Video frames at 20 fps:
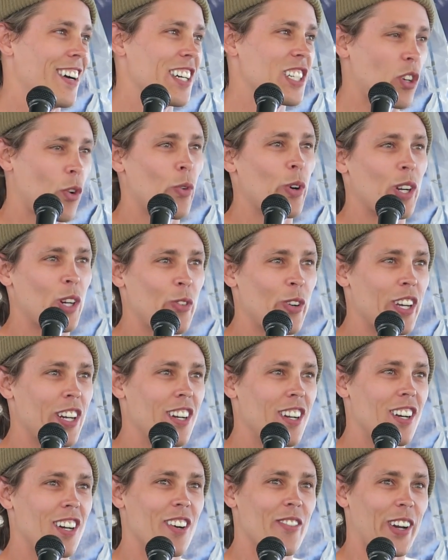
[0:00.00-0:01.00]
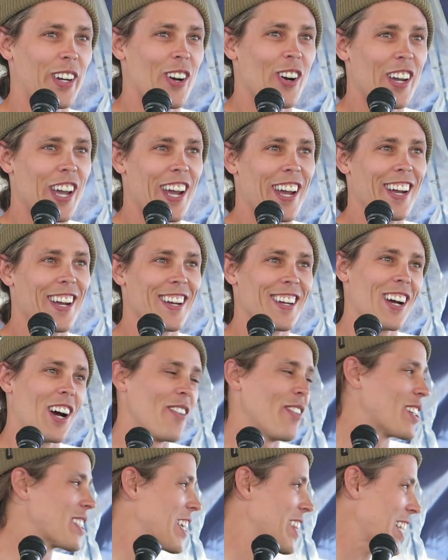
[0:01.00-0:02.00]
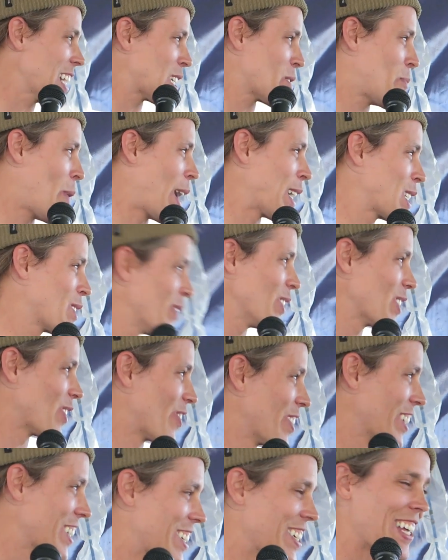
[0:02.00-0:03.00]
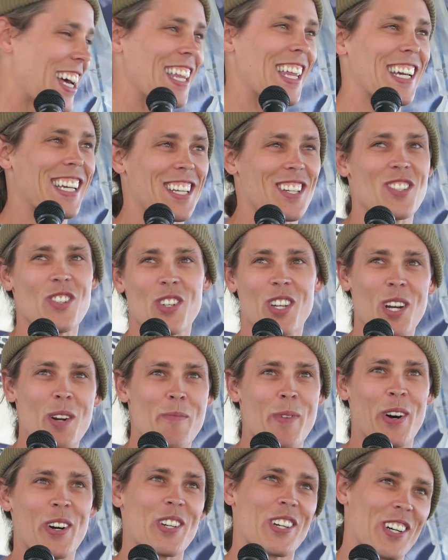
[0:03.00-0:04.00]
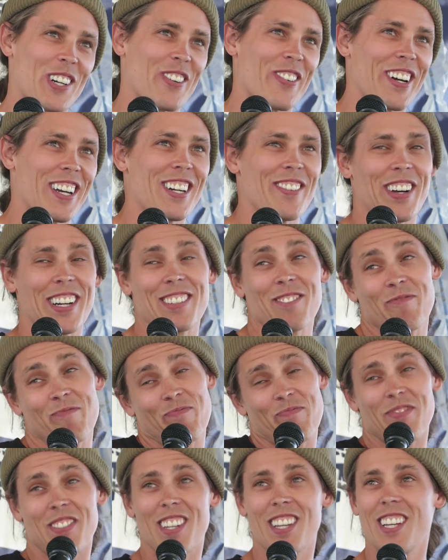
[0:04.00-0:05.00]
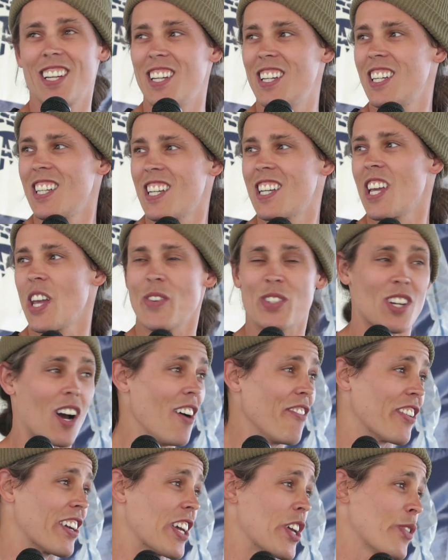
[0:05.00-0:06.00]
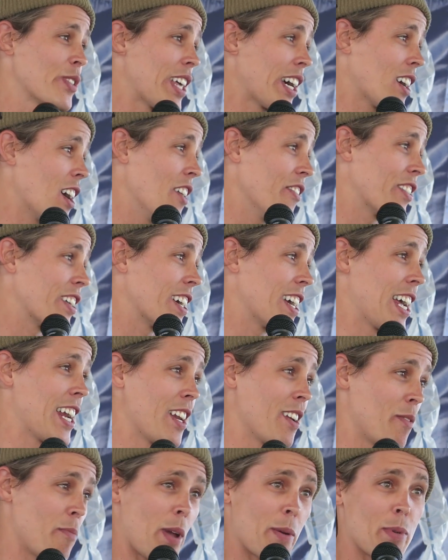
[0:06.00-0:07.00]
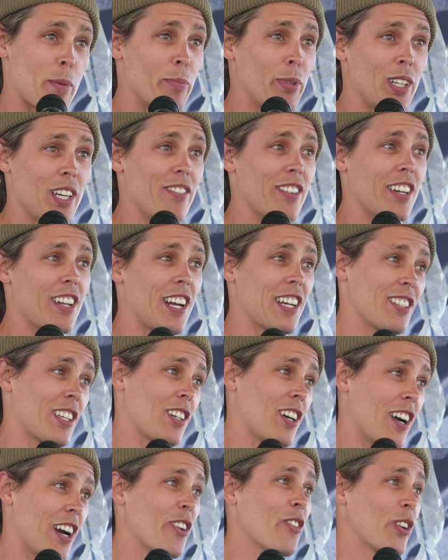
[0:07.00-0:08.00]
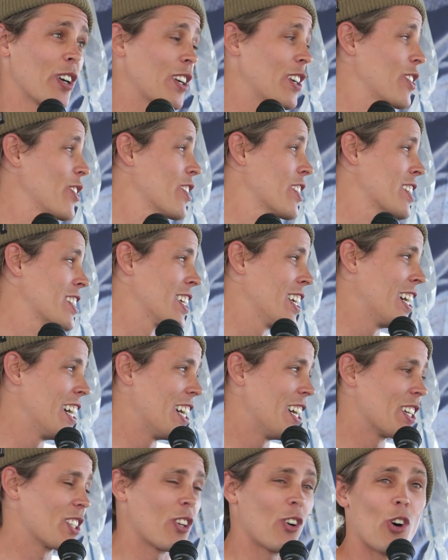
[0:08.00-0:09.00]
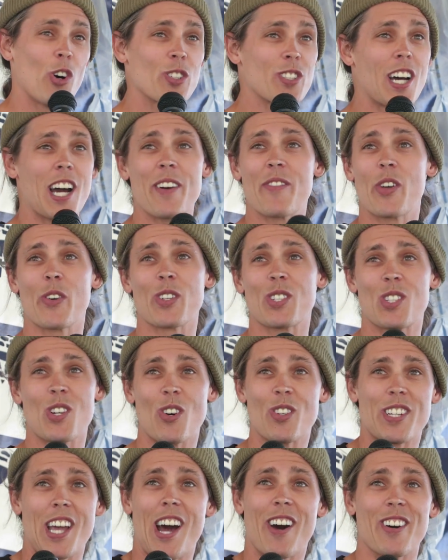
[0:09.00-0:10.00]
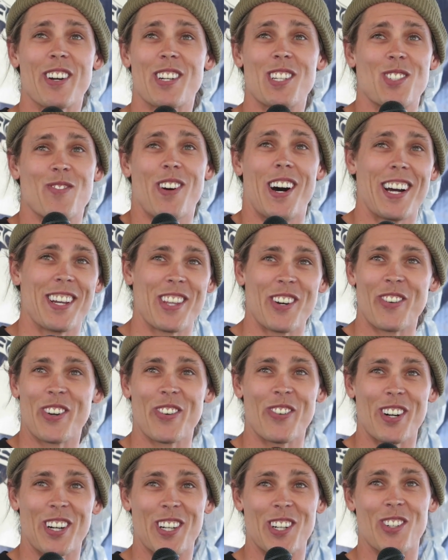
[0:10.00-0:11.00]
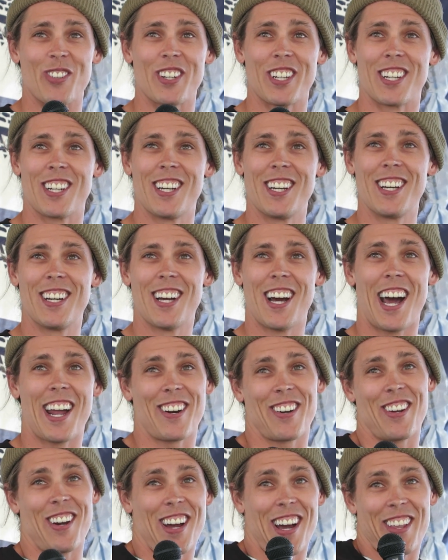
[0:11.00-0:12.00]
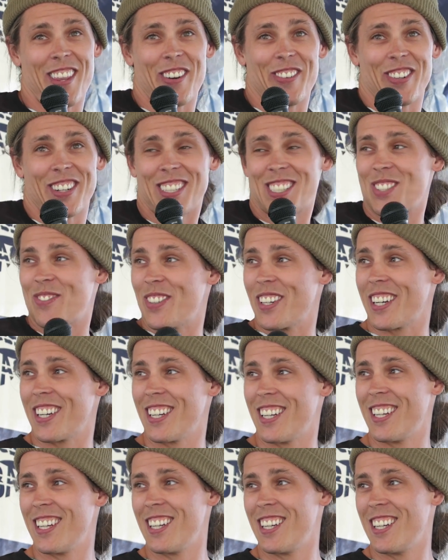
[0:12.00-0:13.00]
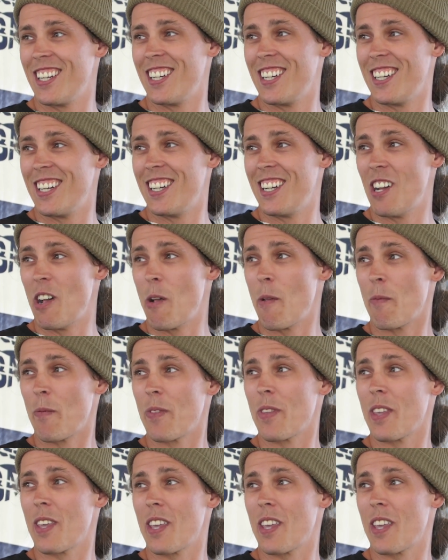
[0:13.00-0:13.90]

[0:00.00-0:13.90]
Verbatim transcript: He's like, we're going to win. I'm like, okay. Well, I think it's possible to really do that. Like, you get a boat, you're going to win. I'm like... He was confident. He was that confident, and it made me believe it. And I was like, all right, we're going to do this. So the whole time, there was no doubt in his mind that we weren't going to win. I don't know how that works, but... It did.